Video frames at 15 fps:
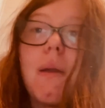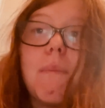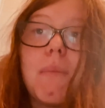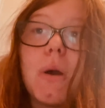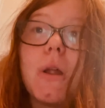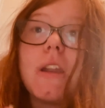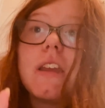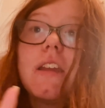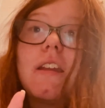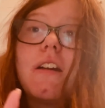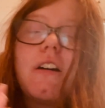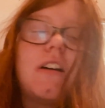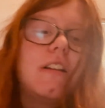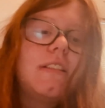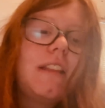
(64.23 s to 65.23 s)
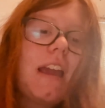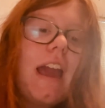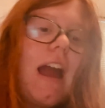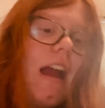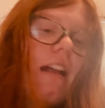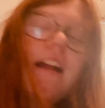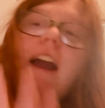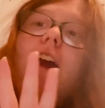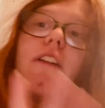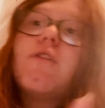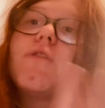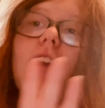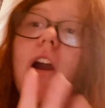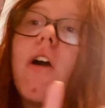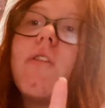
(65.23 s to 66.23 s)
put it, like, I, I
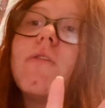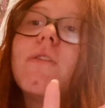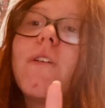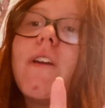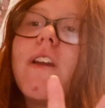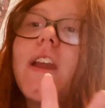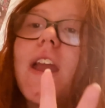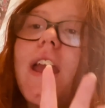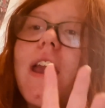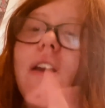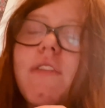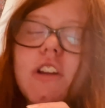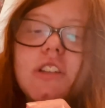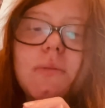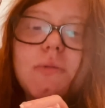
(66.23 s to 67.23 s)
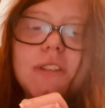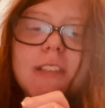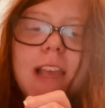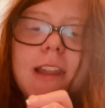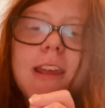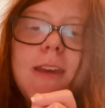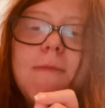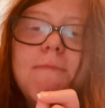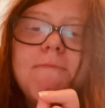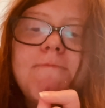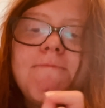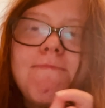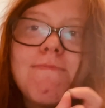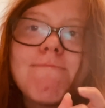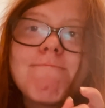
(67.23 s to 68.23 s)
don't know if I should present it.
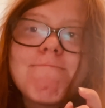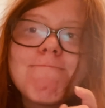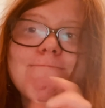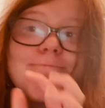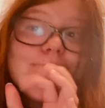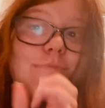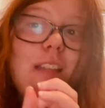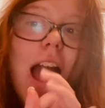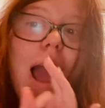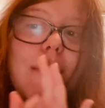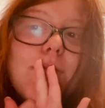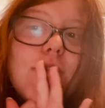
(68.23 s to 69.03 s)
I'm